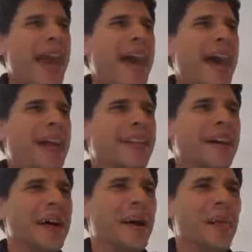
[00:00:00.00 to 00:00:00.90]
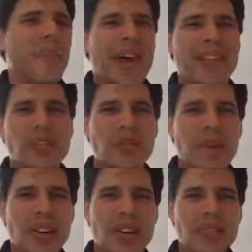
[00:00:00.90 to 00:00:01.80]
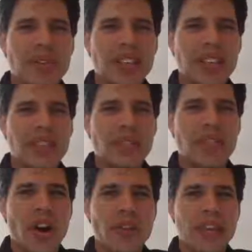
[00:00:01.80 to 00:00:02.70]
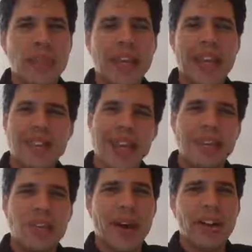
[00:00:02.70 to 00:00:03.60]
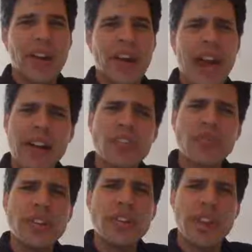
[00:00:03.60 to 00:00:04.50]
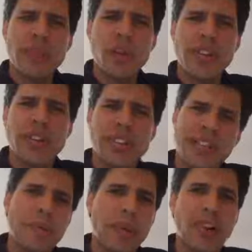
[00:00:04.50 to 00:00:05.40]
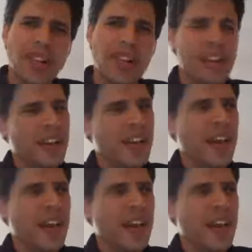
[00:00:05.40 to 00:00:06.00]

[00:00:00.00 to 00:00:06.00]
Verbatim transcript: And there used to be those really sort of hokey PSAs about how do you treat someone with a disability?